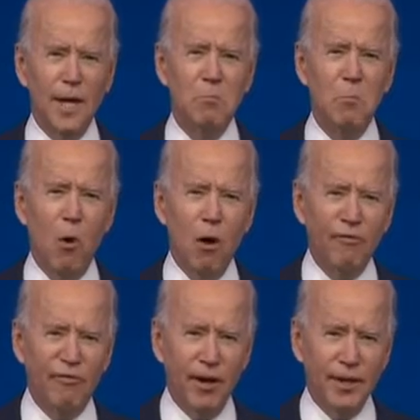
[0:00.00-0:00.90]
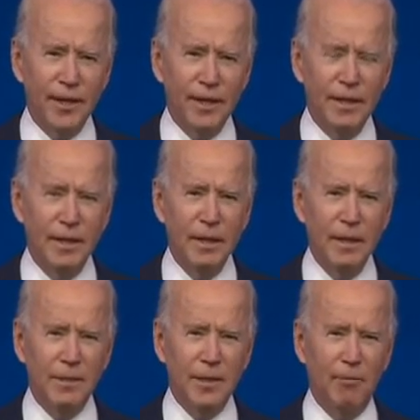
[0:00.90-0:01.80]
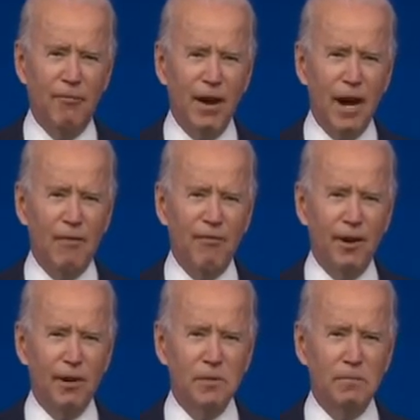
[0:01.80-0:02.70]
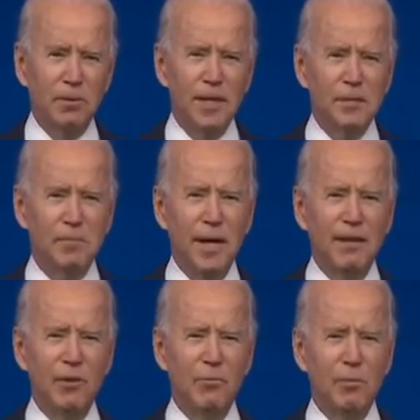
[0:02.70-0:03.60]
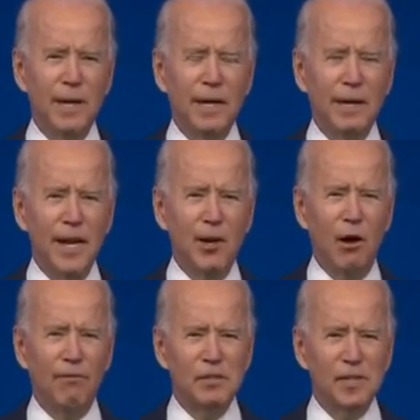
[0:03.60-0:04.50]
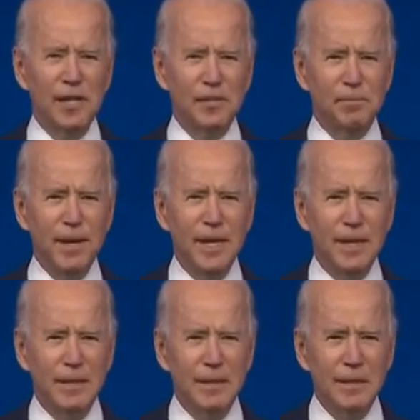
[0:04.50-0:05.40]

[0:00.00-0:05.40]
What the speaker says: need more funding to help firefighters and police, many of whom are being laid off as I speak.